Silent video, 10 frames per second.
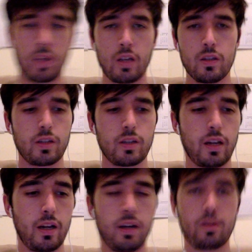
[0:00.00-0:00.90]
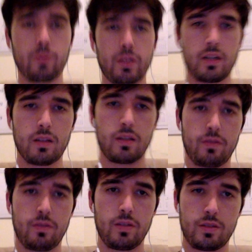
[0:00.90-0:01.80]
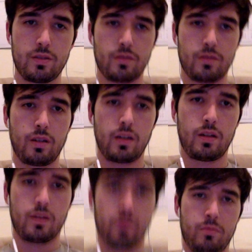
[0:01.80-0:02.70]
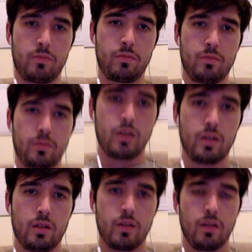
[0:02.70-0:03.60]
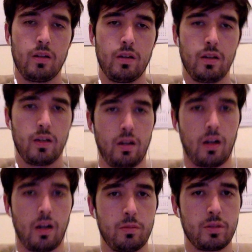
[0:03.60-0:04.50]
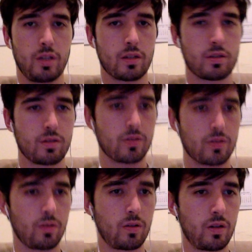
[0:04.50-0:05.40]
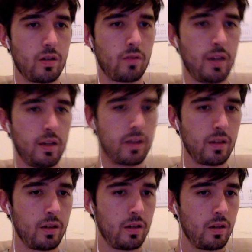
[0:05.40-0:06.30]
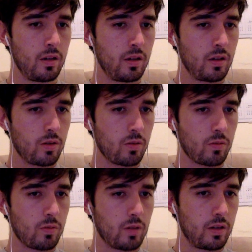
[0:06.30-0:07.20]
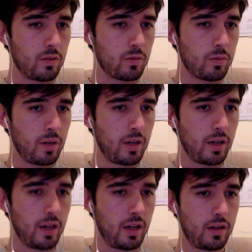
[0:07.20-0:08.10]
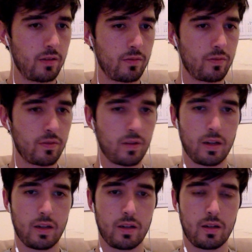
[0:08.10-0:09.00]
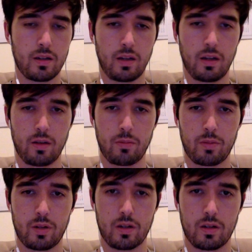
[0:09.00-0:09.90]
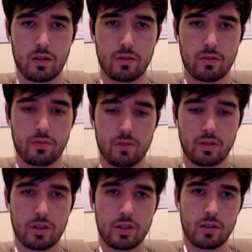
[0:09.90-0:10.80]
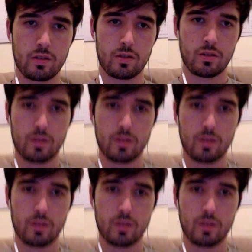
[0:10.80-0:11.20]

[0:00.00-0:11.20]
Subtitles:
so yeah, how do we tell if it's an object or an array? Well, we might have a helper function.